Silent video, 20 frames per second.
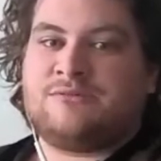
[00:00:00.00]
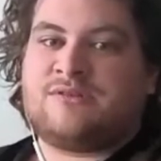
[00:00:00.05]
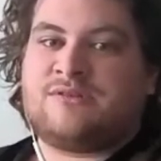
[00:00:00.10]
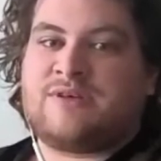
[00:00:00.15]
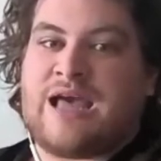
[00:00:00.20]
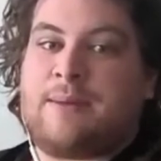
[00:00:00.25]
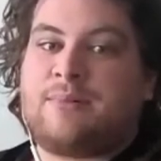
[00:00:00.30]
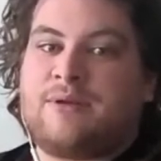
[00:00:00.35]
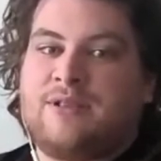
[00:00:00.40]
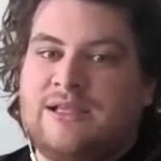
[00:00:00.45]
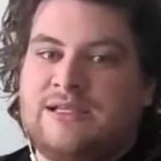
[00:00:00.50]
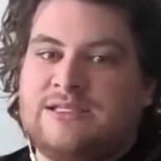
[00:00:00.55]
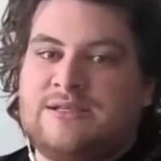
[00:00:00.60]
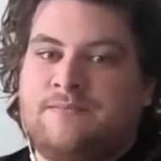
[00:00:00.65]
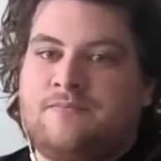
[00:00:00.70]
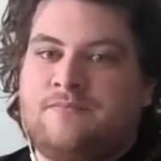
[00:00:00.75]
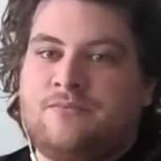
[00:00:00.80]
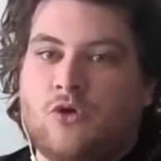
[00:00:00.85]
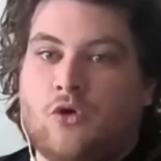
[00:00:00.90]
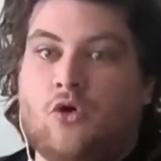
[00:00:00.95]
of
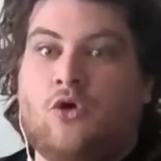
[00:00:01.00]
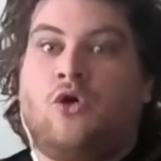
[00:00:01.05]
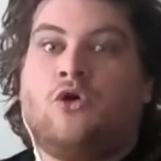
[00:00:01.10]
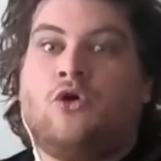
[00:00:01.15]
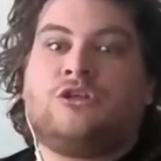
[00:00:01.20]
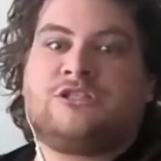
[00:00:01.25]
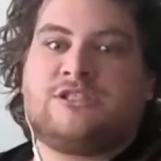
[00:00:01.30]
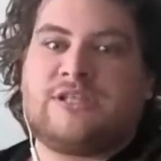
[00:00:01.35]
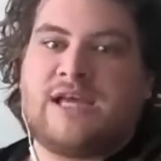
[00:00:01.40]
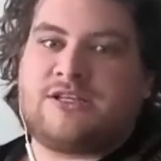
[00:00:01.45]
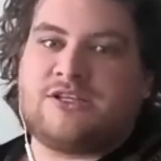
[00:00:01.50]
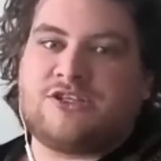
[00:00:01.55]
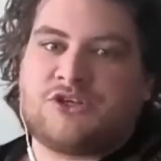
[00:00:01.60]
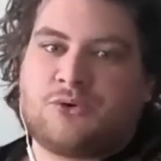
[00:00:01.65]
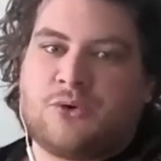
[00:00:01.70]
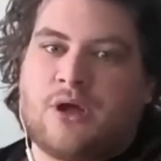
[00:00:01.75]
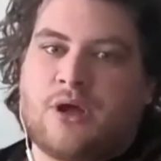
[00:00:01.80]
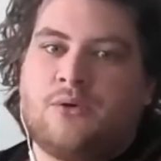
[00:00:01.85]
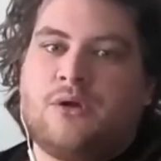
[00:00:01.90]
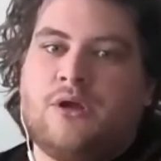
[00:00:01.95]
capitalism, or the status
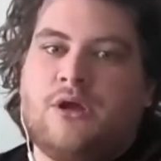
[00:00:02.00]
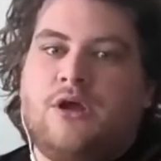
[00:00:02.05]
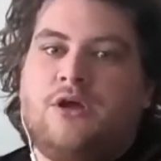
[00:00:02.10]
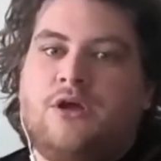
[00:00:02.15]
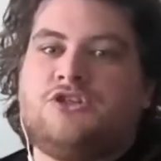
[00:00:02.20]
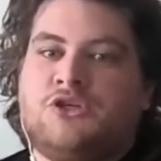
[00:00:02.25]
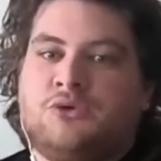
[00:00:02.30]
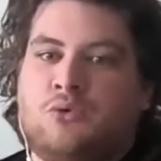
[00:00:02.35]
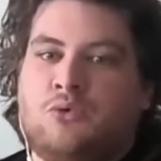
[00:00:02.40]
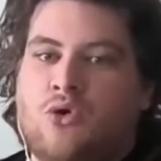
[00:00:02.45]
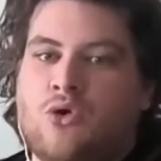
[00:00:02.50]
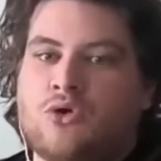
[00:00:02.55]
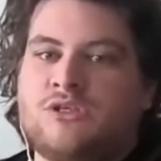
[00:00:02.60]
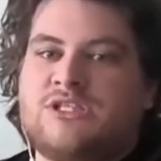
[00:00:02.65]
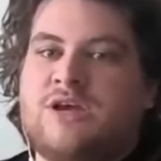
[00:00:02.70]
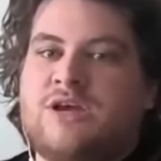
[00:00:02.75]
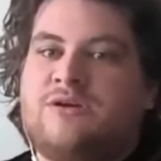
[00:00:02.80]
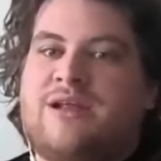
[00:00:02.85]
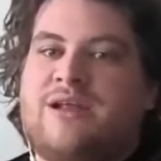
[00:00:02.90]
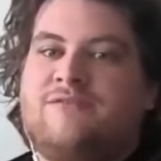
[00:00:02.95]
quo, towards
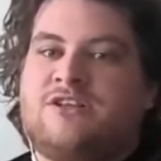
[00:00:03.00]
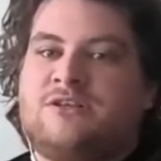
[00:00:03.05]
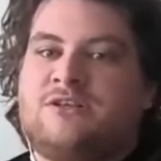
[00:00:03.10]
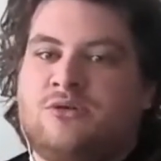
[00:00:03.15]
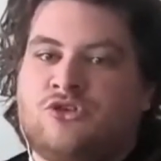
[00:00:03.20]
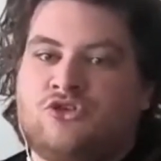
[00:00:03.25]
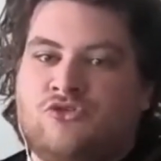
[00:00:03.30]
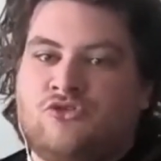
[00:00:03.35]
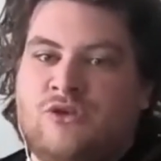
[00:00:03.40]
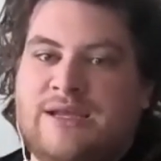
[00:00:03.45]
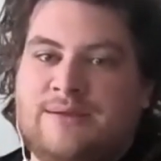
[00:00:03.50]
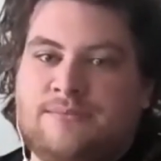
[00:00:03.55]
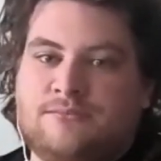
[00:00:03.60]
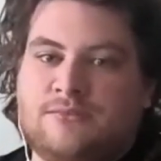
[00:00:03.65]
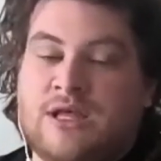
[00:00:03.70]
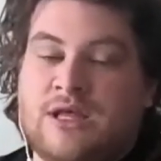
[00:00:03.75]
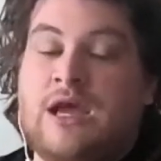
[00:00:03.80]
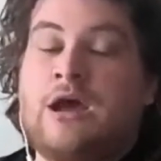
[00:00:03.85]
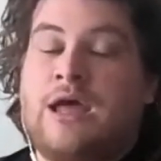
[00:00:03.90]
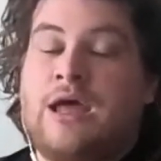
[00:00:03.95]
their inevitable dream,
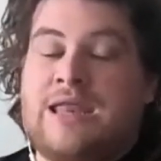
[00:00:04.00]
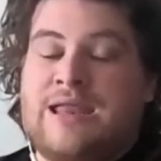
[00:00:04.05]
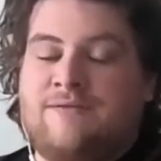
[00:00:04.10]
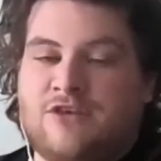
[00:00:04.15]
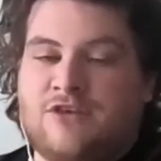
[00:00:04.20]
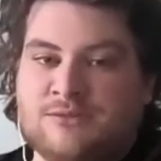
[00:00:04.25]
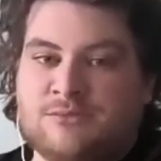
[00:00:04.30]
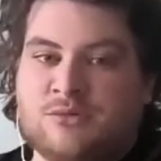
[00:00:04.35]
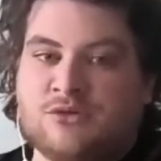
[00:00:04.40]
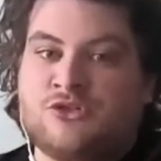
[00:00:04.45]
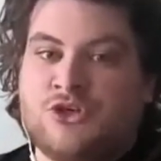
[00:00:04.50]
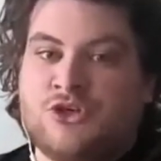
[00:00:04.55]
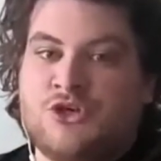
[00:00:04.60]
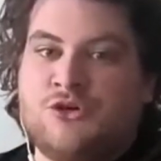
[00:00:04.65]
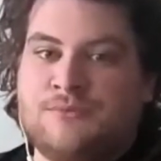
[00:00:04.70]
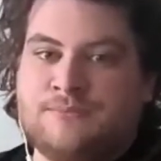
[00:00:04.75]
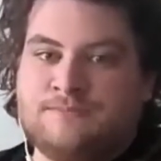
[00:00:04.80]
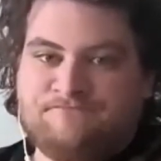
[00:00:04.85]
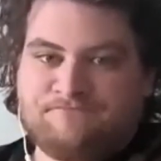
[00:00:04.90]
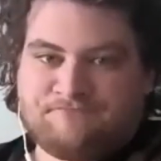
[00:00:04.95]
uh, inevitable
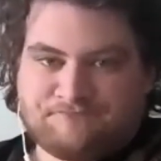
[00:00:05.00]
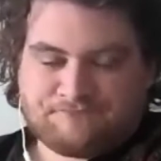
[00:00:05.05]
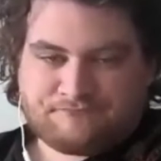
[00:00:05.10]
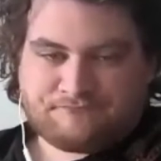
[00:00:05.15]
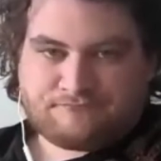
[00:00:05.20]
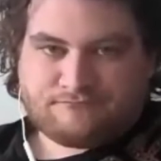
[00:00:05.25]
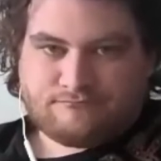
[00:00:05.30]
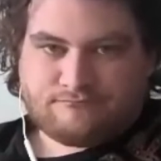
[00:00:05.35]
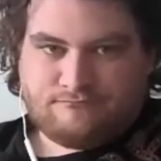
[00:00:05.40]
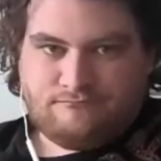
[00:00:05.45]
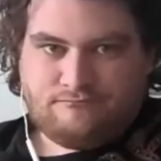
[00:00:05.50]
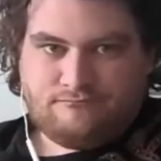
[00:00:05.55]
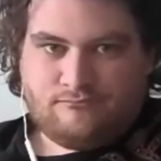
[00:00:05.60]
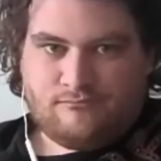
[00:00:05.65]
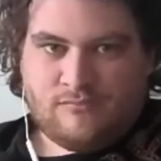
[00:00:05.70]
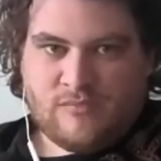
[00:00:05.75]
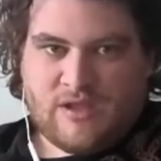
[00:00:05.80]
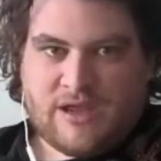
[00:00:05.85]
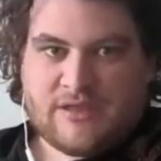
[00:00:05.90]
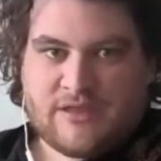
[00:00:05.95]
doom,
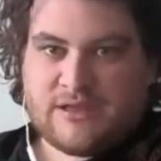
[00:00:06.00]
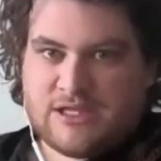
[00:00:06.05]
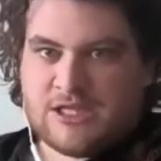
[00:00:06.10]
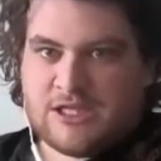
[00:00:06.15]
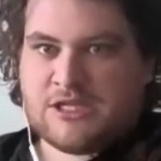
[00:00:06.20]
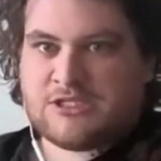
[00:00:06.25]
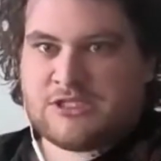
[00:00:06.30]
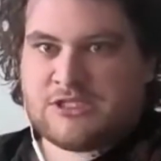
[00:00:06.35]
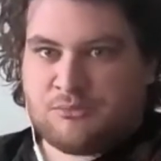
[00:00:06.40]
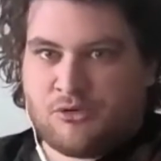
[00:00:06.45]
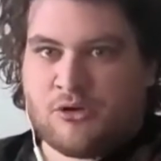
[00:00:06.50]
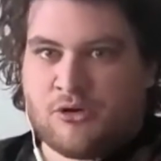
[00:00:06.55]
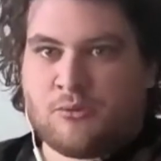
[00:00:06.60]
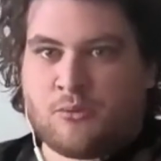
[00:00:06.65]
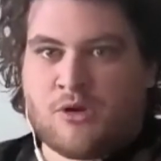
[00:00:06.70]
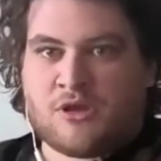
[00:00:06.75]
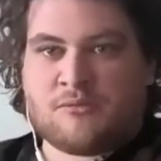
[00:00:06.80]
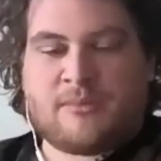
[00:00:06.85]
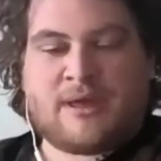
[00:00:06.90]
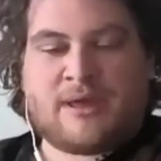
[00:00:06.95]
I think that's a point
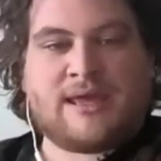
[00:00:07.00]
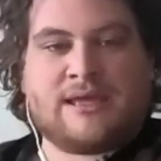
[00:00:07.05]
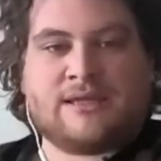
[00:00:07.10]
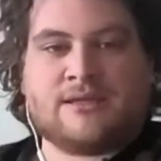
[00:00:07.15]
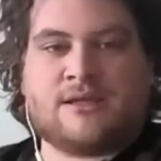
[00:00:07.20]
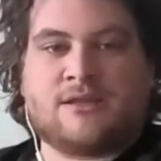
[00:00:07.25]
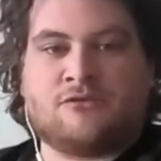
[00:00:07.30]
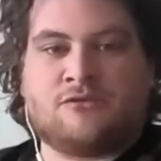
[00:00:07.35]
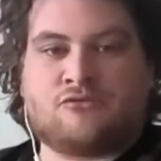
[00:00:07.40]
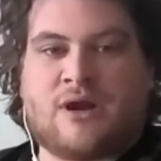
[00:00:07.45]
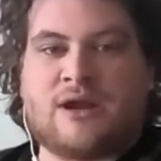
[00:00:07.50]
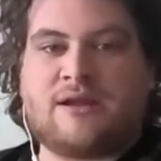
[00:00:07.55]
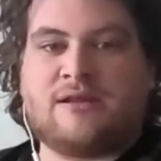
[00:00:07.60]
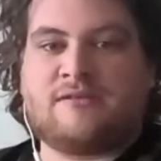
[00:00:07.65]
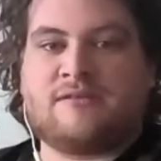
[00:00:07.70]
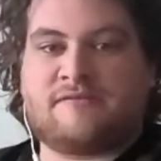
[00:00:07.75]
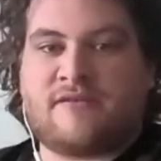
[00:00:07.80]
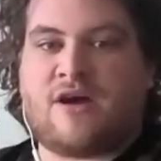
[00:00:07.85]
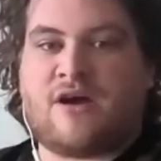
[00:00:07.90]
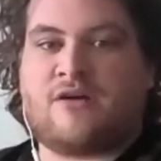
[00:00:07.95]
worth making that the right, the
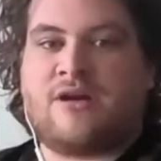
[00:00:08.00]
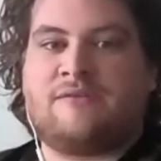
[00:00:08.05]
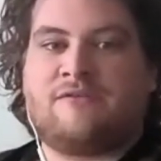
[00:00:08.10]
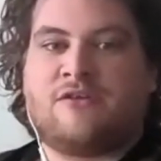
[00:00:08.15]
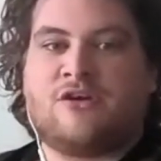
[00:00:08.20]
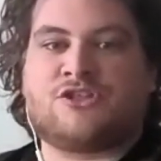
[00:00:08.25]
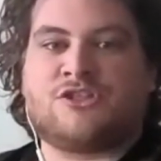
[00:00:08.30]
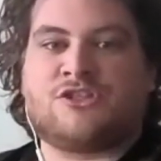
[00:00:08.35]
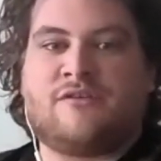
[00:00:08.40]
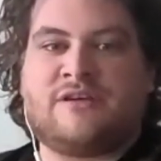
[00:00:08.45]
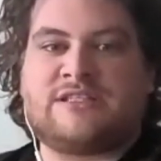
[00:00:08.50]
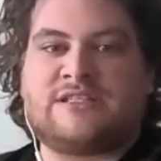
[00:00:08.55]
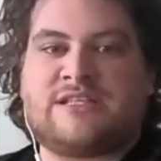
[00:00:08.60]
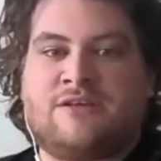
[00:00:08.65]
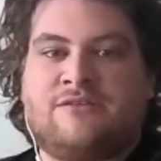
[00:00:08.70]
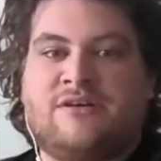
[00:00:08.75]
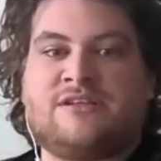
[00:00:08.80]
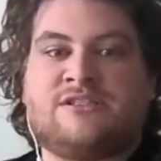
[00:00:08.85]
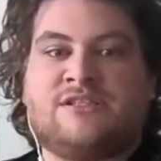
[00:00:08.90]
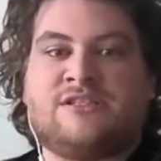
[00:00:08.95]
far right version of
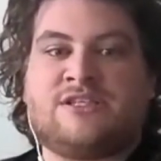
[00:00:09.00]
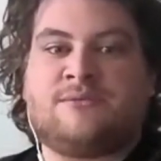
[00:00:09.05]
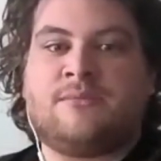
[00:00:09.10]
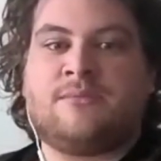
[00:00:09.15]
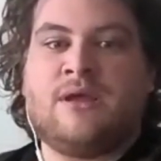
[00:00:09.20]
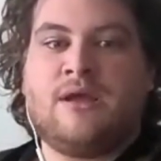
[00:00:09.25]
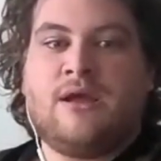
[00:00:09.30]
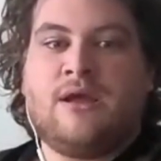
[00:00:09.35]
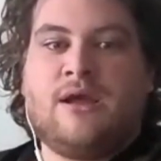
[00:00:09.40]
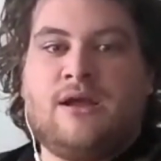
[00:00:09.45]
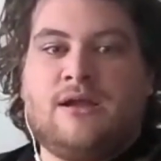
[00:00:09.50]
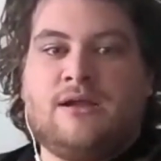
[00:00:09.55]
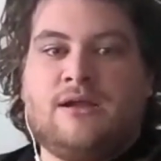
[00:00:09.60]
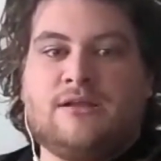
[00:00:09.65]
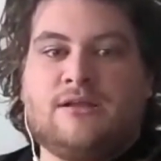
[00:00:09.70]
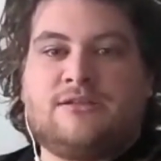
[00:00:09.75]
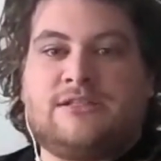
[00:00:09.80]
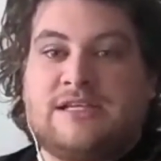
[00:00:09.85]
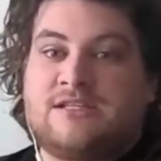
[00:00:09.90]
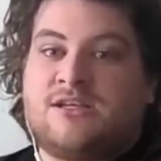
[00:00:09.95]
accelerationism
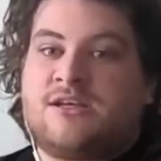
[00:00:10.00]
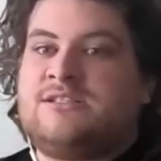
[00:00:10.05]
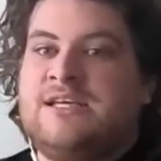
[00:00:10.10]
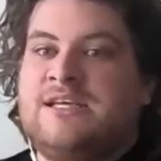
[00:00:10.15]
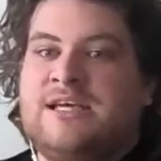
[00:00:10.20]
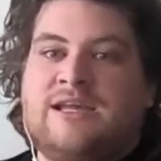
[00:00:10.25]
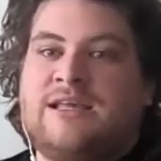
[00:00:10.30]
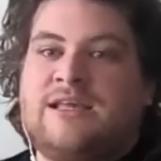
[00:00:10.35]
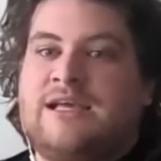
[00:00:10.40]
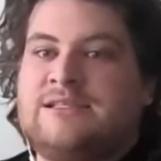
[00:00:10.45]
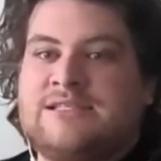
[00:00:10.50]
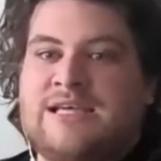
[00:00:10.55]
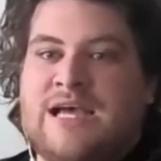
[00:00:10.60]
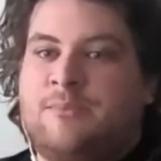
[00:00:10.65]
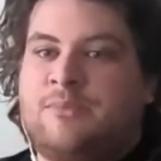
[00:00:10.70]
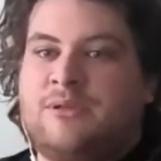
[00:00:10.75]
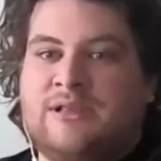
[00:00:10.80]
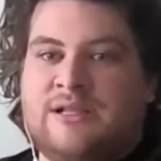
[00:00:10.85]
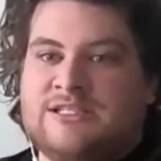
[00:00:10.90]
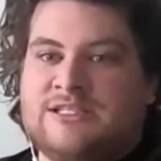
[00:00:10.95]
disarticulates
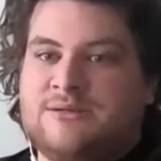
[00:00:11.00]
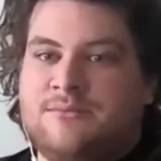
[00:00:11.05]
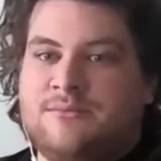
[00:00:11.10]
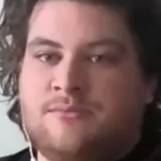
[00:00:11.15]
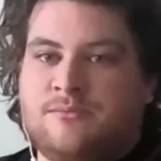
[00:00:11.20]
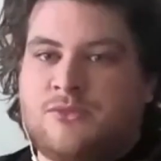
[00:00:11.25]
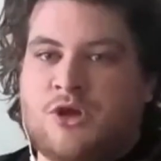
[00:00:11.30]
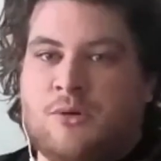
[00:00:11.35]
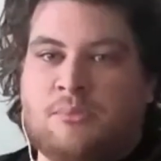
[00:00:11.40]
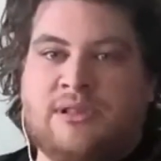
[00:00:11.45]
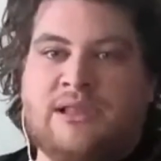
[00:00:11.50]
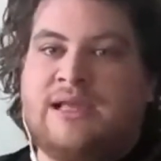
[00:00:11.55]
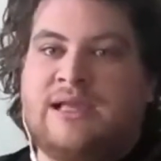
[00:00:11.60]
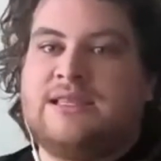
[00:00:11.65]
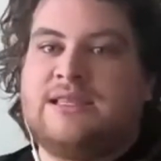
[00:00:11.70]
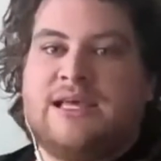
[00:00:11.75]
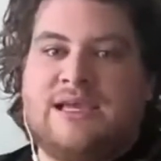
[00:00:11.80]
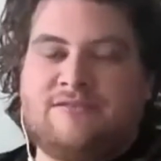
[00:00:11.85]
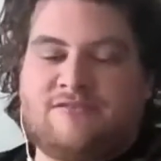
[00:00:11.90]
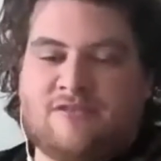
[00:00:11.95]
capitalism
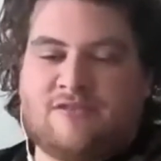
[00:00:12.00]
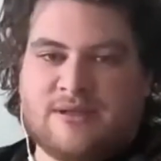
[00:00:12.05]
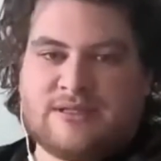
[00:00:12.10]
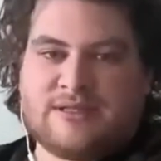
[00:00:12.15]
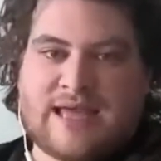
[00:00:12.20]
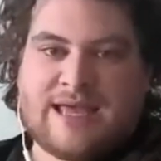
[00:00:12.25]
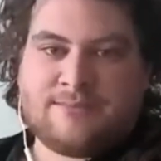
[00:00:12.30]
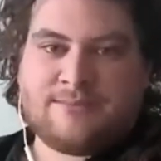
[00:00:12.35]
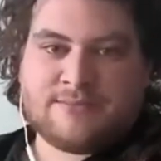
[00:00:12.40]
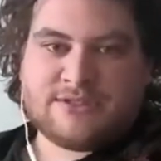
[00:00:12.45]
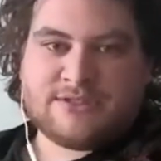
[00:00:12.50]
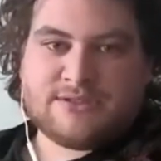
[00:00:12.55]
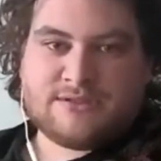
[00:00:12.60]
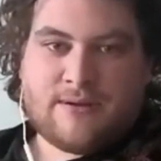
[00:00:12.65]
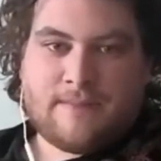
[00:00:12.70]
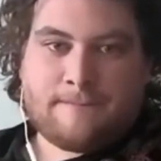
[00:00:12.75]
completely from its aims.